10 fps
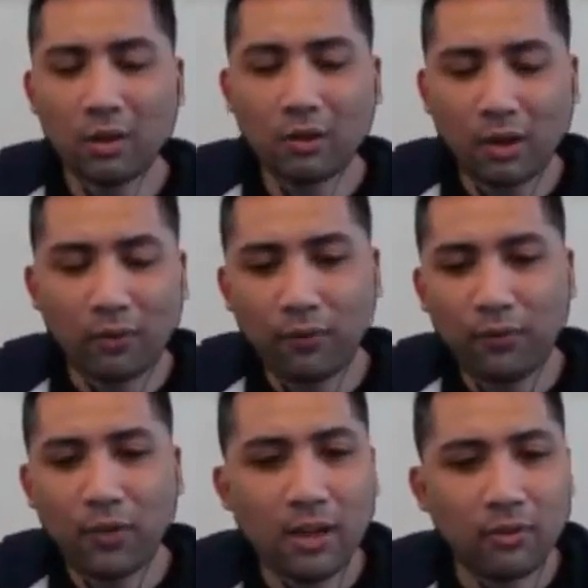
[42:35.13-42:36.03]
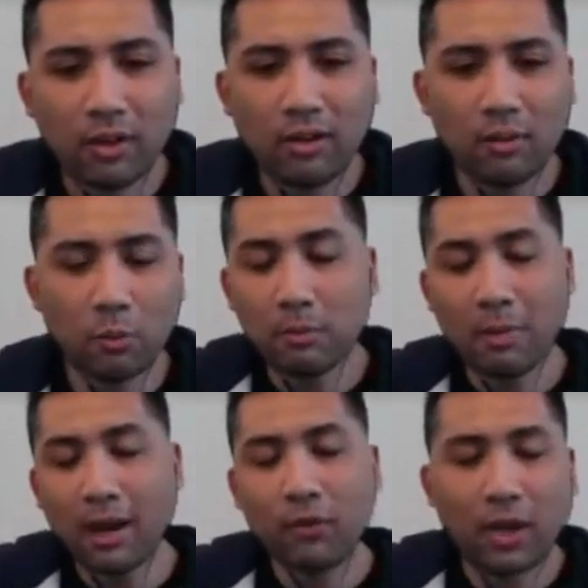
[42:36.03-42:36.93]
One of
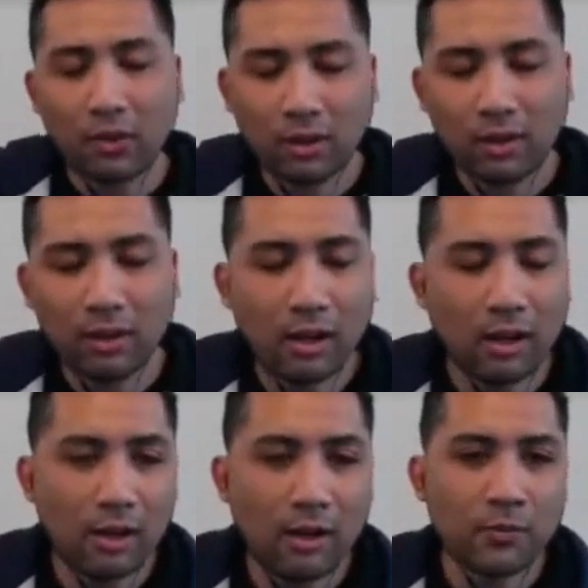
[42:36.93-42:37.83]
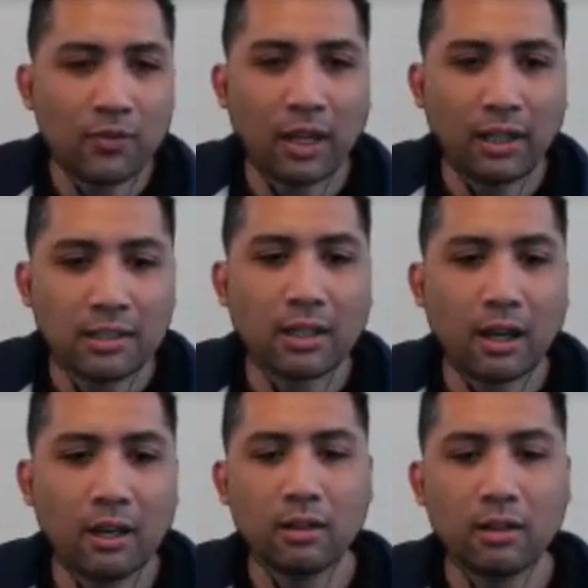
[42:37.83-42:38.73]
my favorite fighting
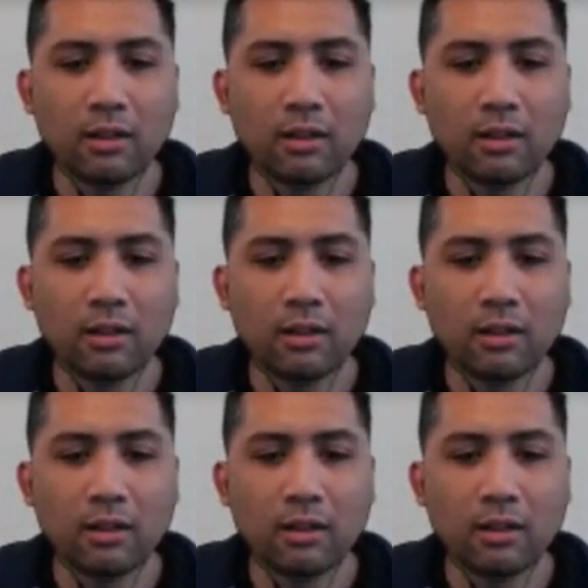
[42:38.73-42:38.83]
styles.